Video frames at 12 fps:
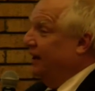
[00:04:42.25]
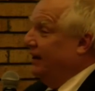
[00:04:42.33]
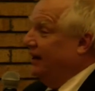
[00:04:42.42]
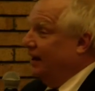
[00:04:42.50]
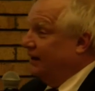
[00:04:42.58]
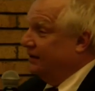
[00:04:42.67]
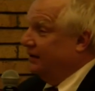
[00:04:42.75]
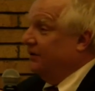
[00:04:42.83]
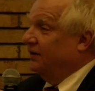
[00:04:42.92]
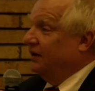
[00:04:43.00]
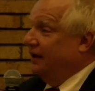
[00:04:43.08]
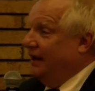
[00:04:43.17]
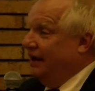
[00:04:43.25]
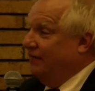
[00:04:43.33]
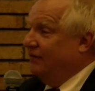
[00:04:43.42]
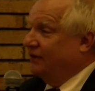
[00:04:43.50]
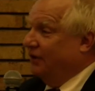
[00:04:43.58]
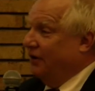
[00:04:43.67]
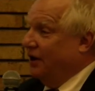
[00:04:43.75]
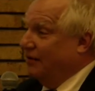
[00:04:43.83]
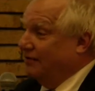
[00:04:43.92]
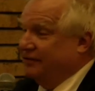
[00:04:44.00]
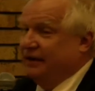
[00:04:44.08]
and the other leaves off.